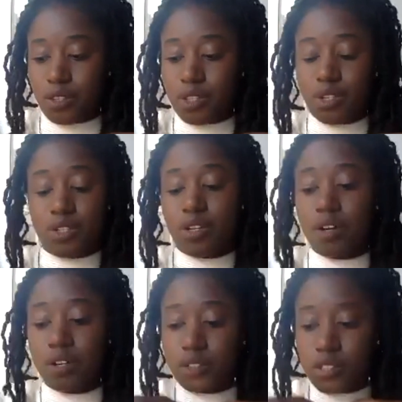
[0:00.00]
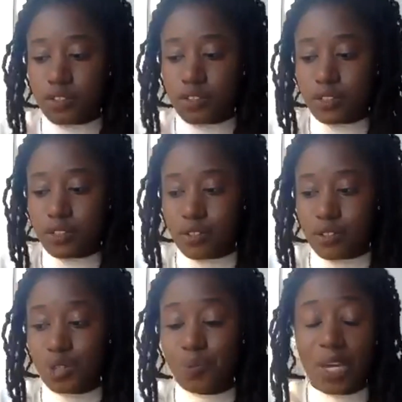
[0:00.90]
the chance
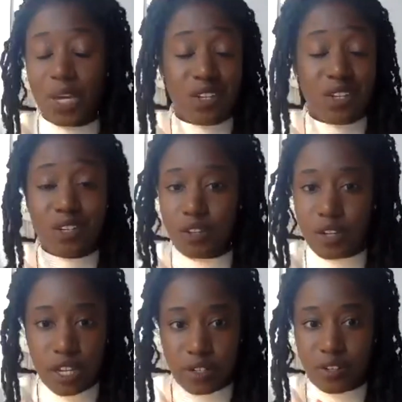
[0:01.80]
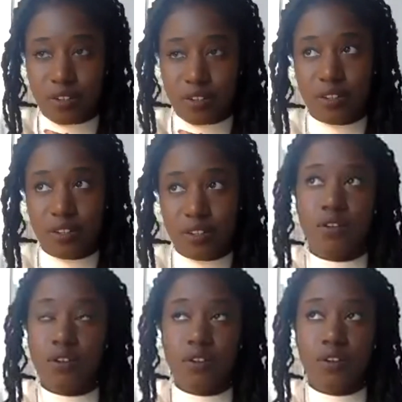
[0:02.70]
to make a donation. This
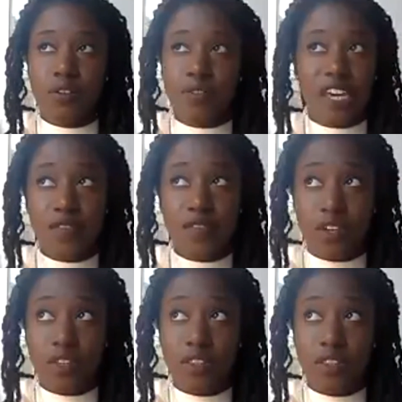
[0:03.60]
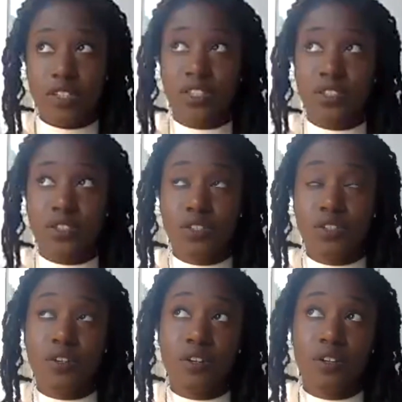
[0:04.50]
is not a favor. This
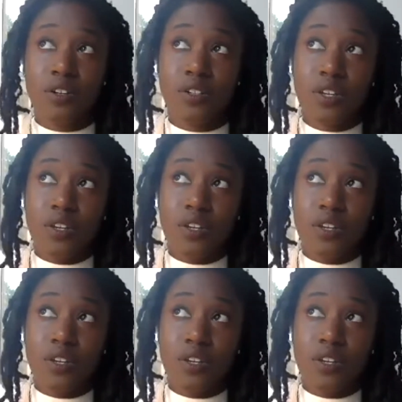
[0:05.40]
is not